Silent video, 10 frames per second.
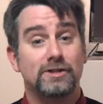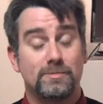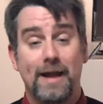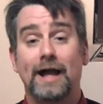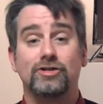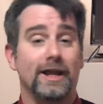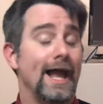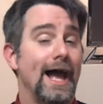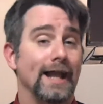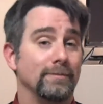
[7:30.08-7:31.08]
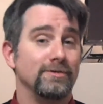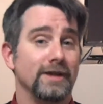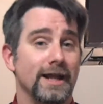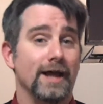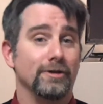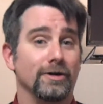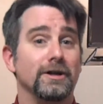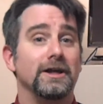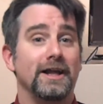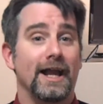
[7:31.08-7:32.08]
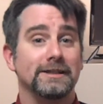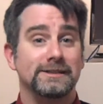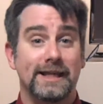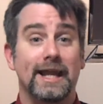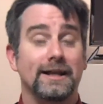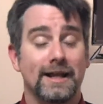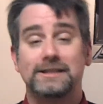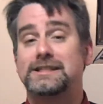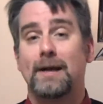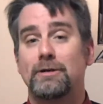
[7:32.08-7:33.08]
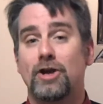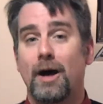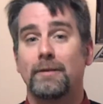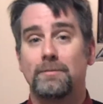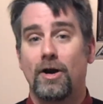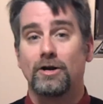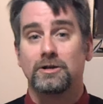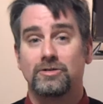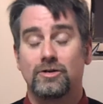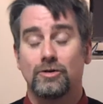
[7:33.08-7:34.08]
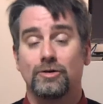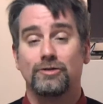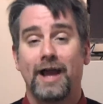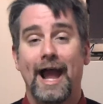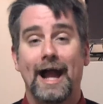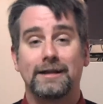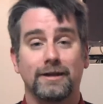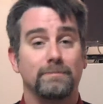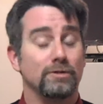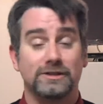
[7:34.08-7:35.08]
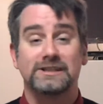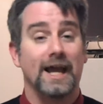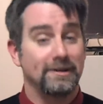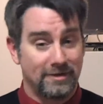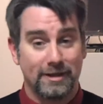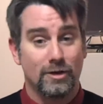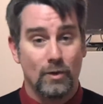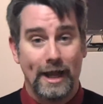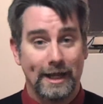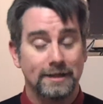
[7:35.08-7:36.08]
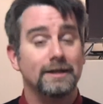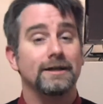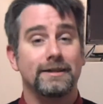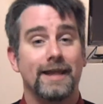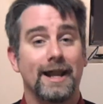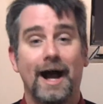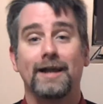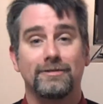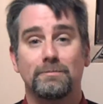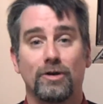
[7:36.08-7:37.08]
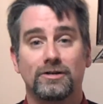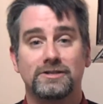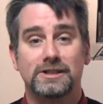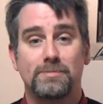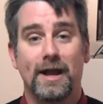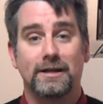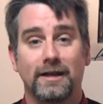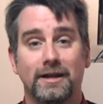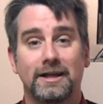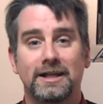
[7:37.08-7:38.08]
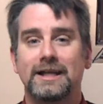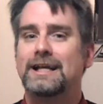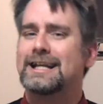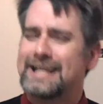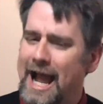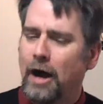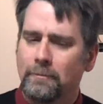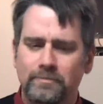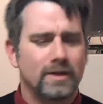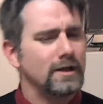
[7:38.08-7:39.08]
smashing atoms together and seeing that subatomic particles acted precisely the way that Heisenberg suspected. Now,